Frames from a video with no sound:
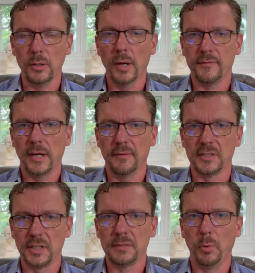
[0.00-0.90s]
You have to have a
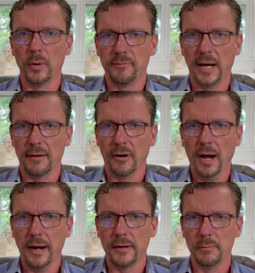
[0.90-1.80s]
6.5 or
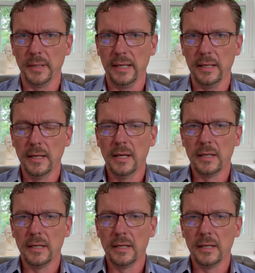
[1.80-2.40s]
higher to be